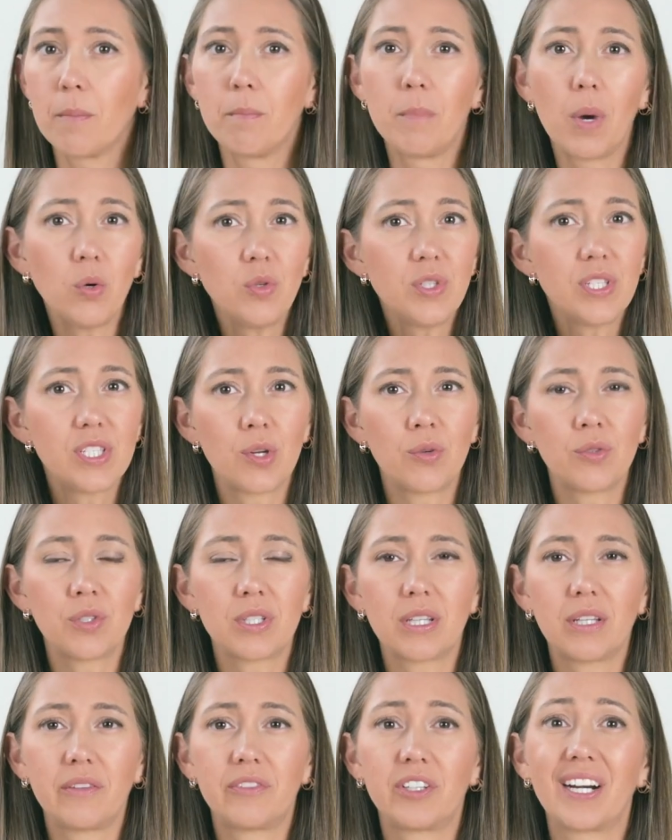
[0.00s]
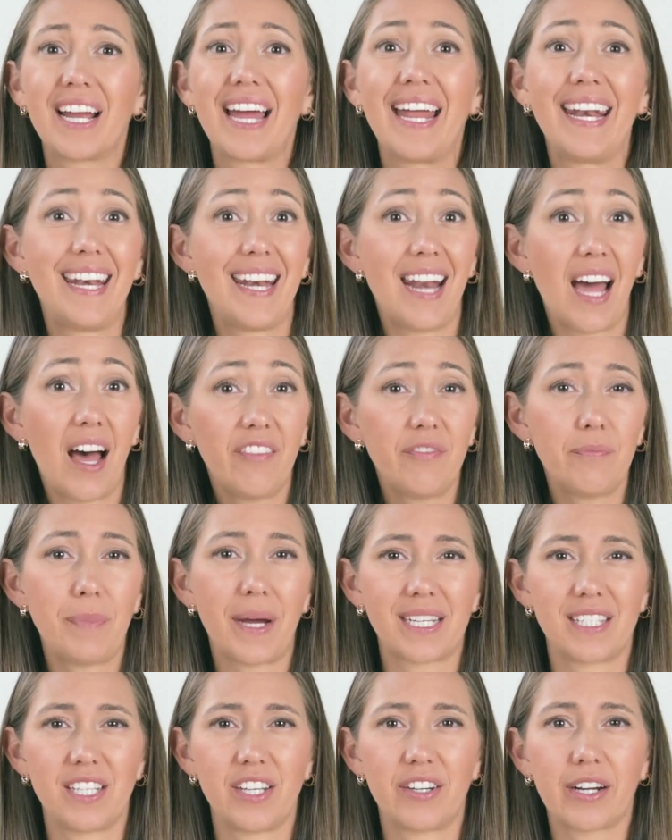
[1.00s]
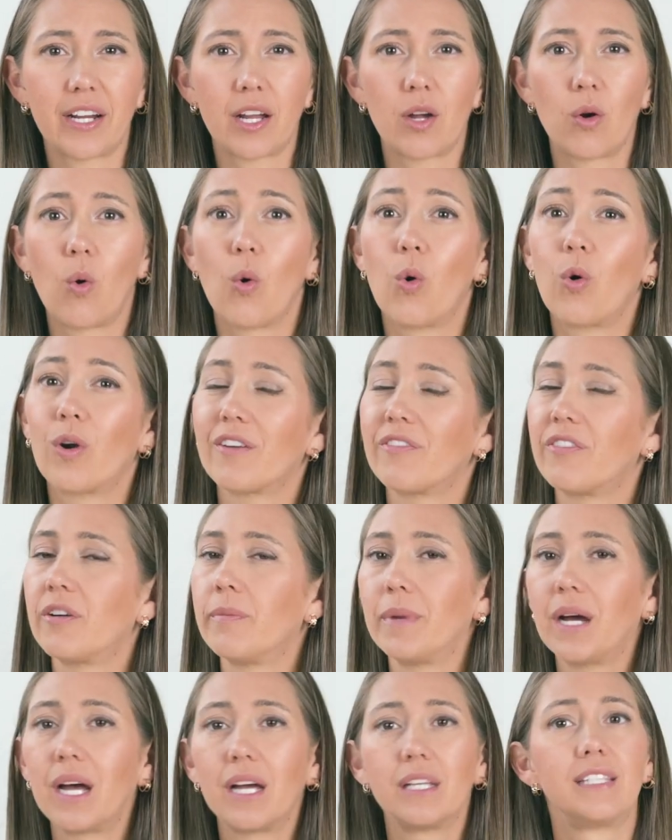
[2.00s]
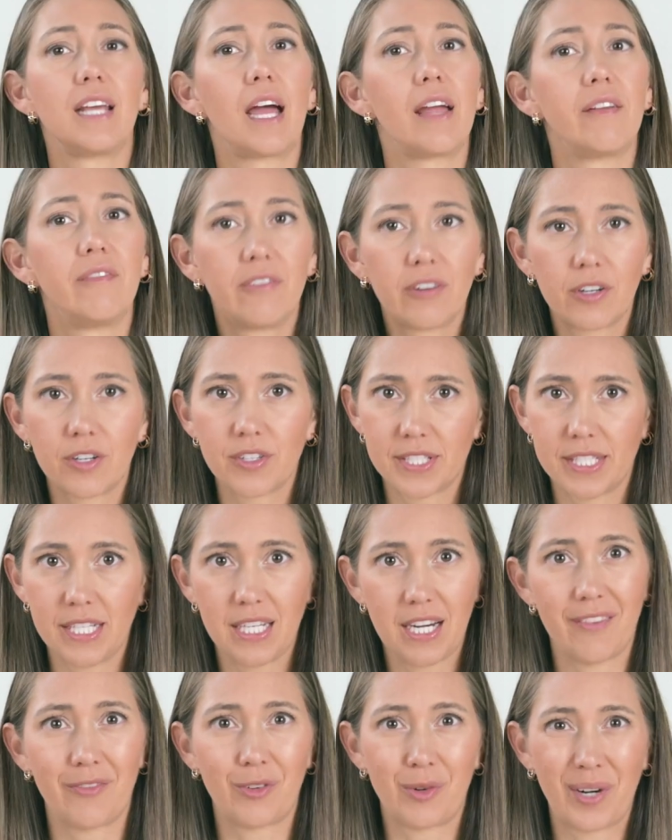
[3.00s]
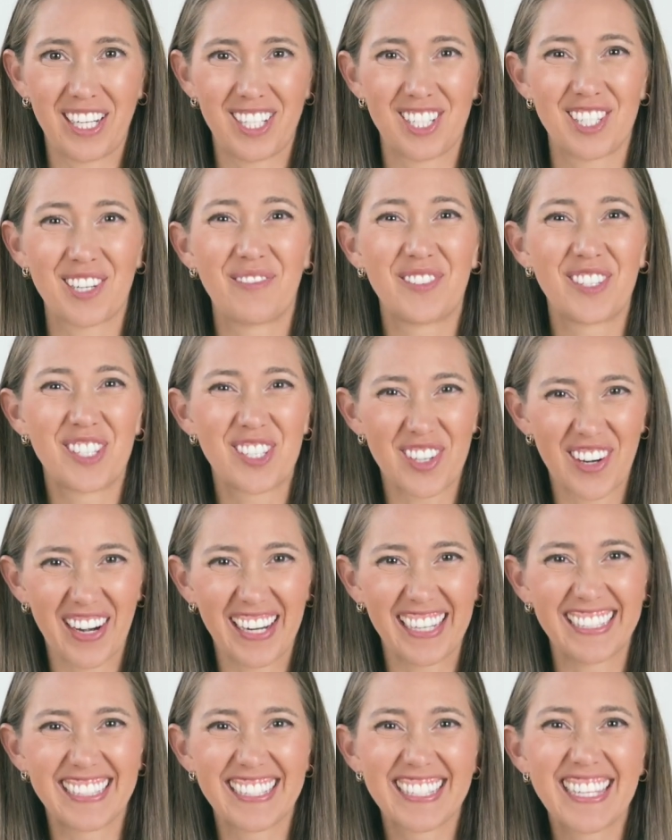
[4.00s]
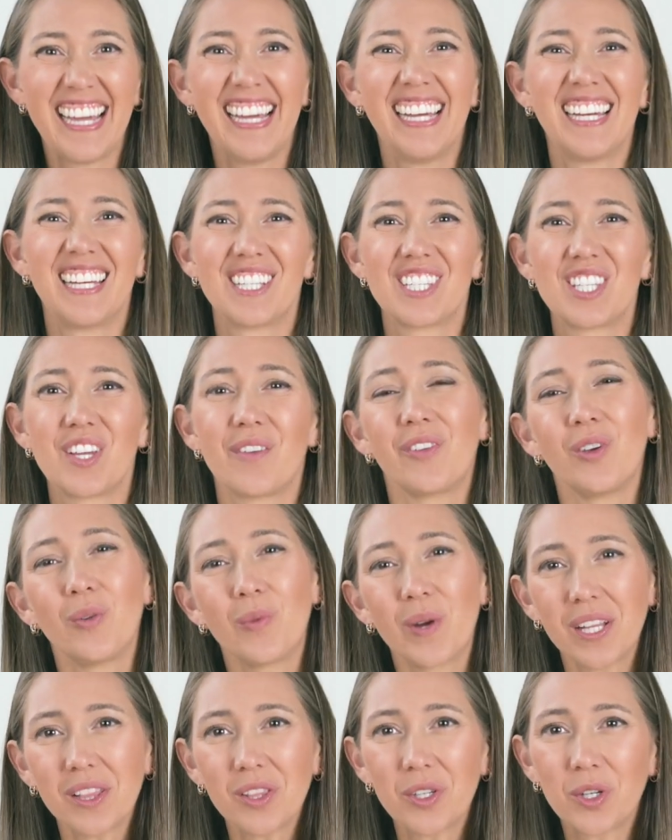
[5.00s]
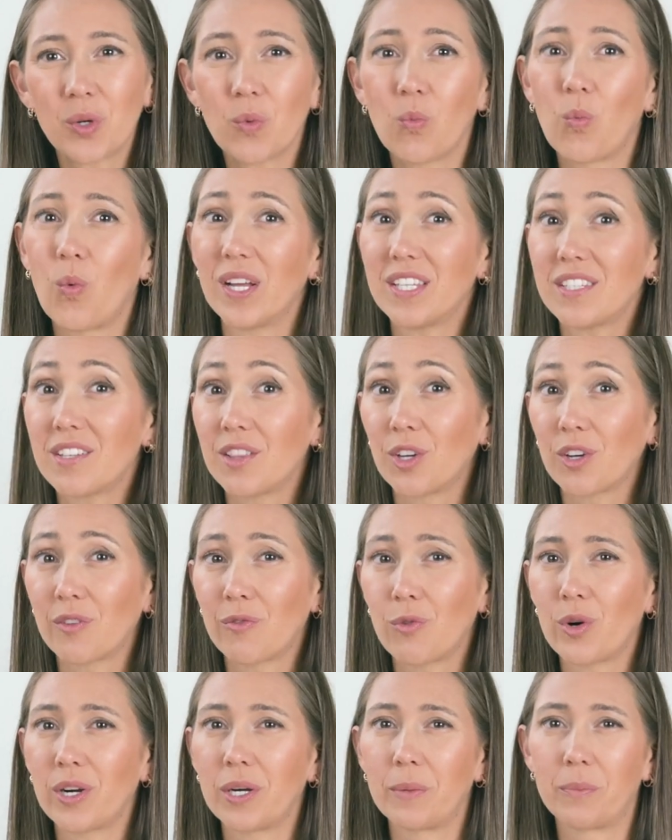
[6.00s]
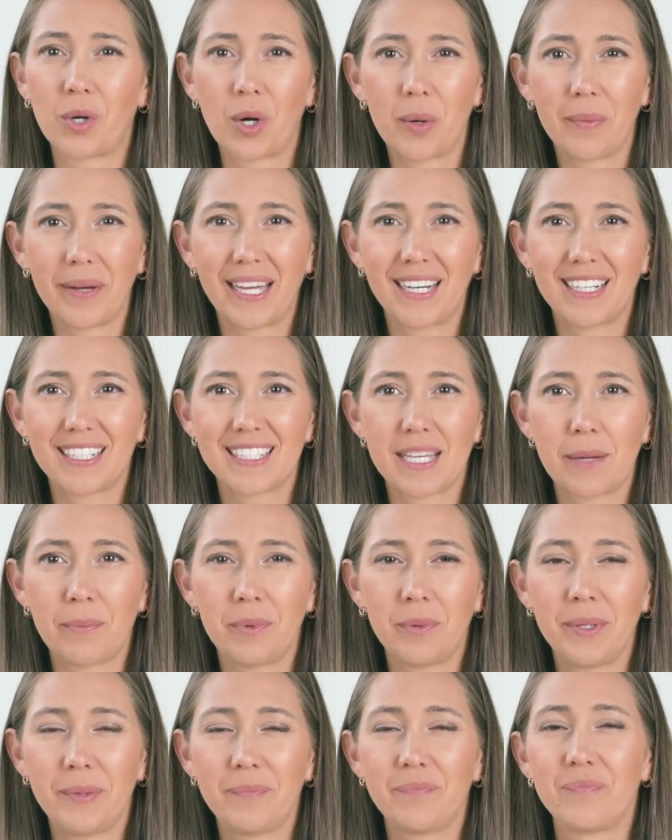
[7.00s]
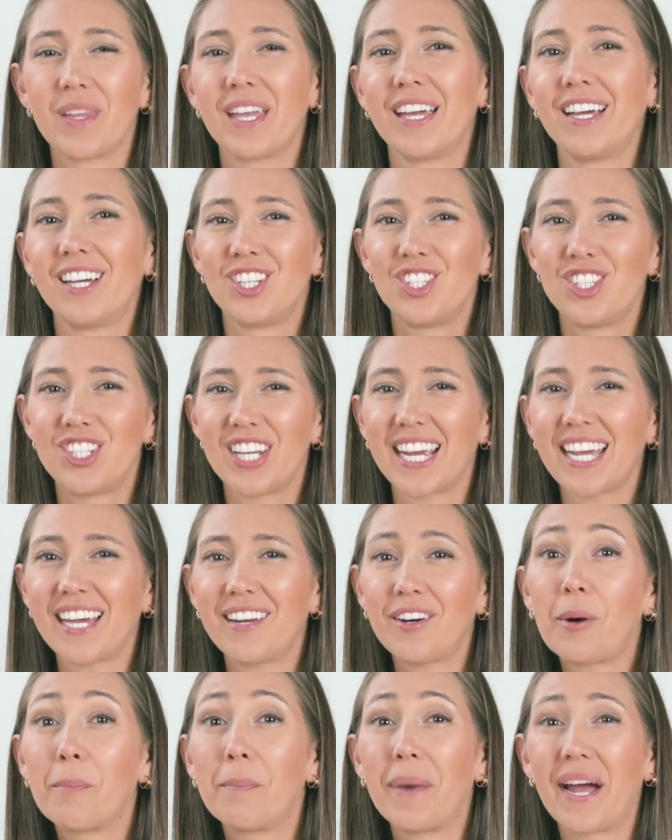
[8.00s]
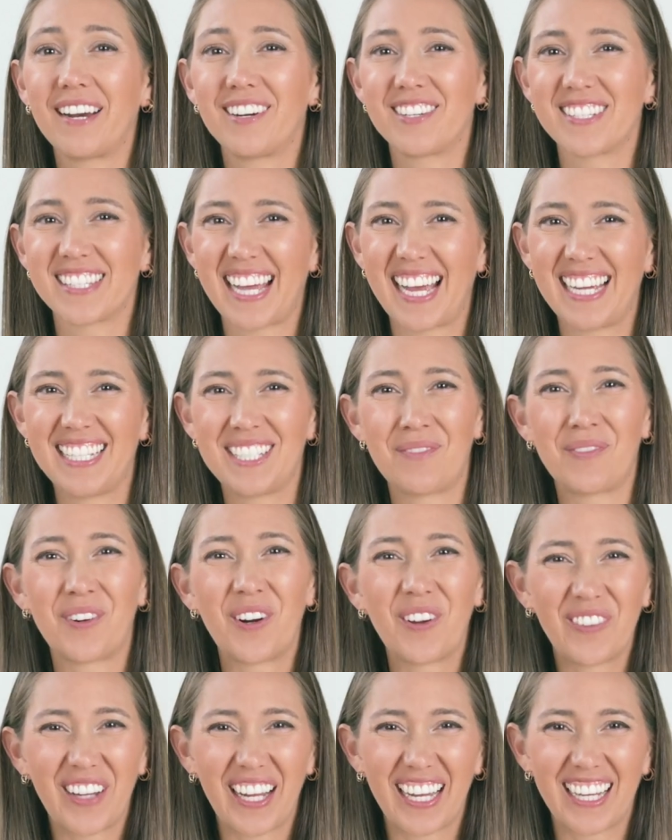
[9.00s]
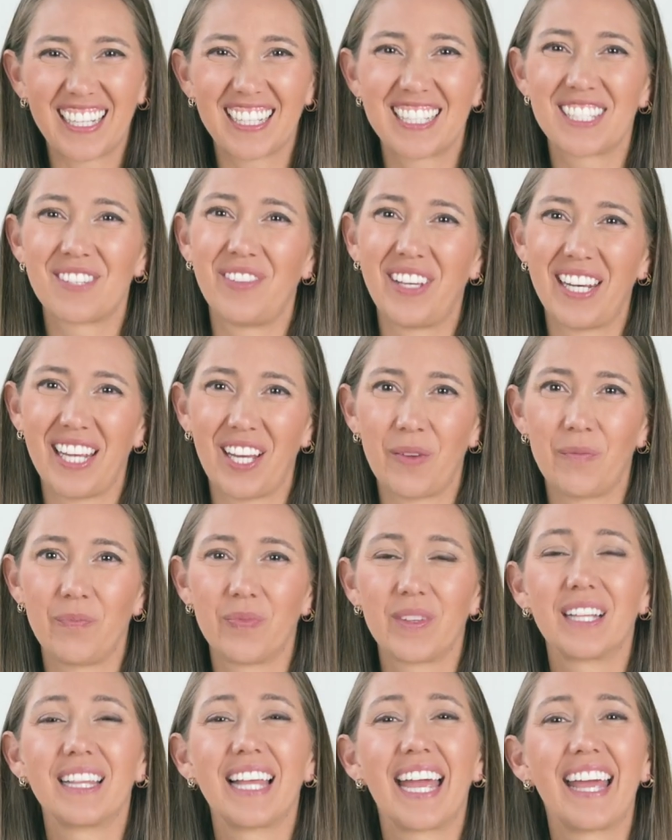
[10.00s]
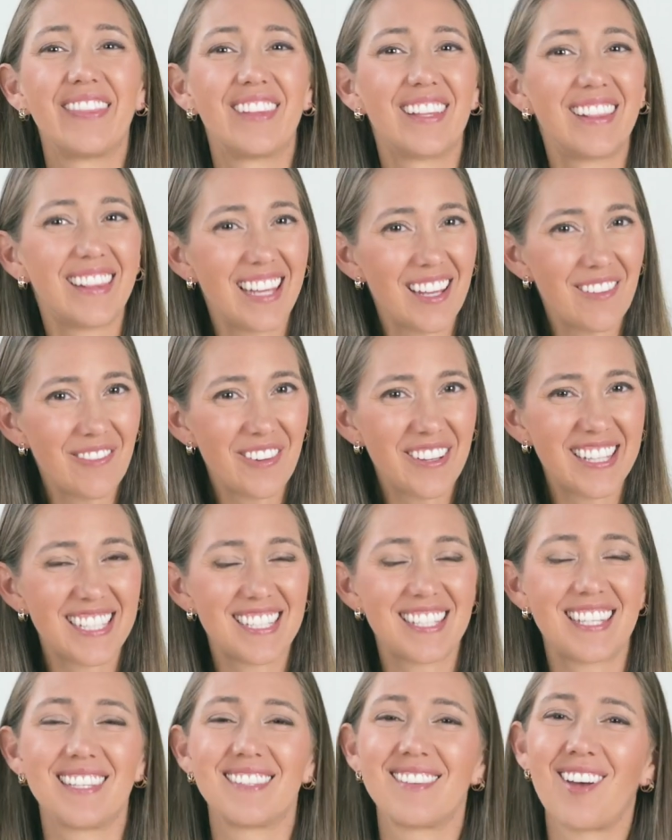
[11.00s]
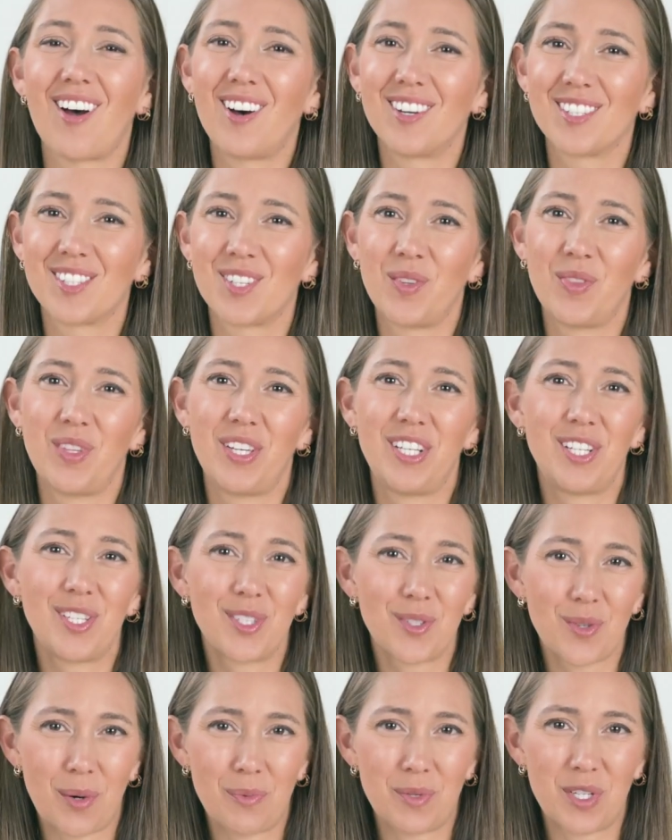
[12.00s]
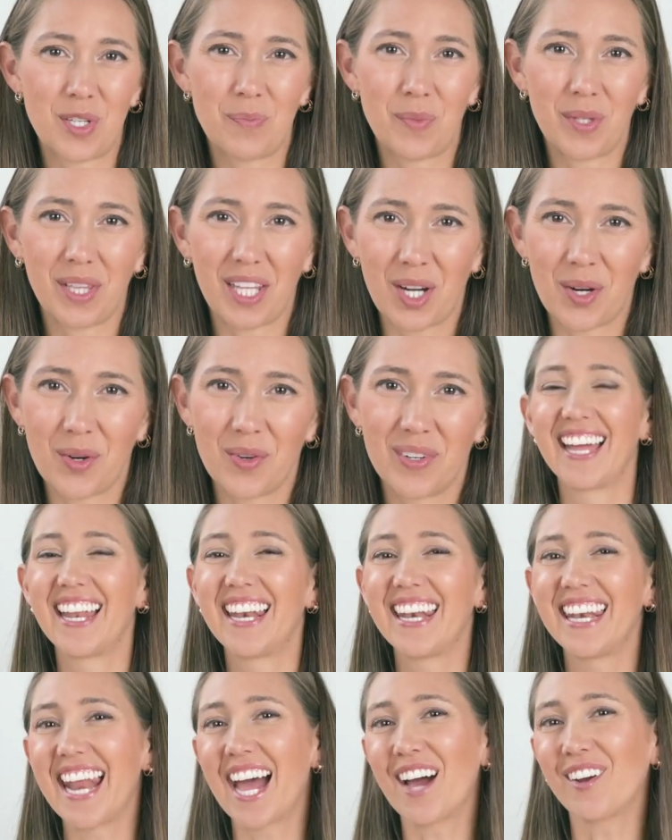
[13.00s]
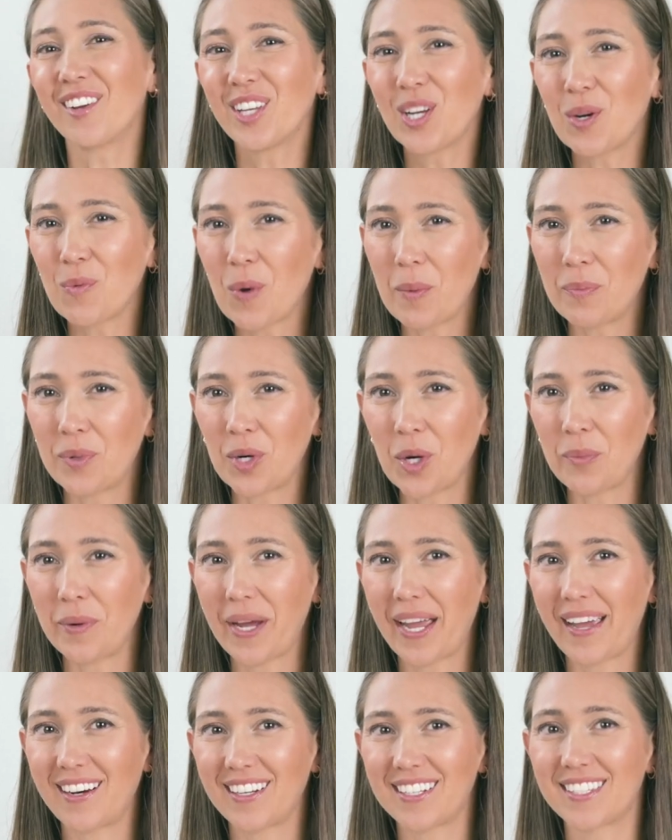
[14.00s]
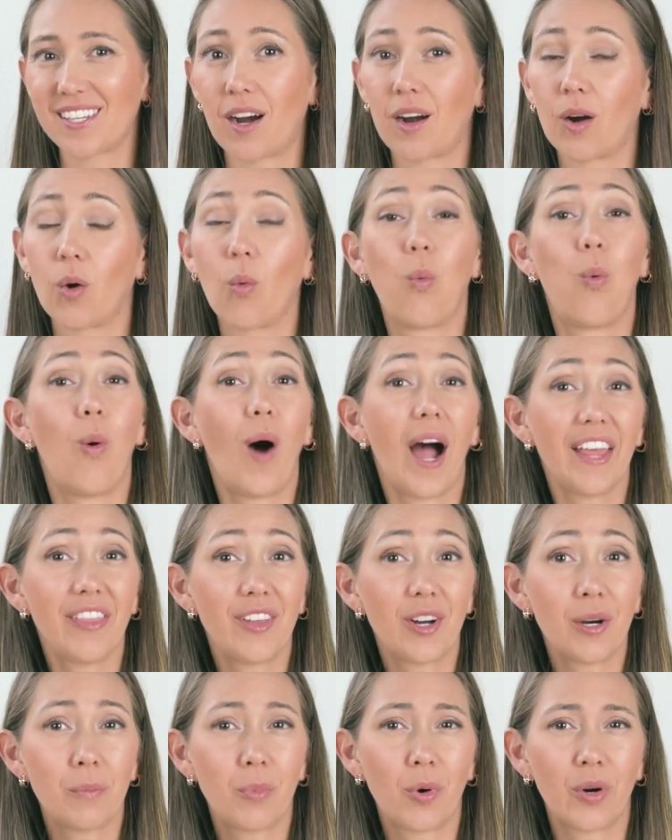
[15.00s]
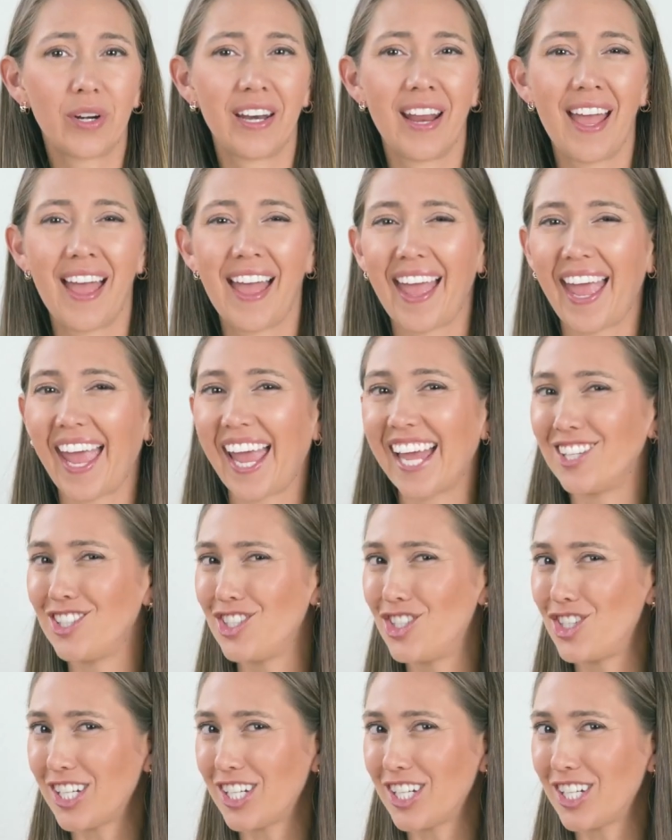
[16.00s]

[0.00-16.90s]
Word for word: Most don't deliver enough bacteria or from a diverse enough range of strains. So if you want to learn what to look for in a probiotic supplement, check out our Buyer's Guide to Probiotics video. And the link for this is also in the description below. Now you know what probiotics are, why they're important, and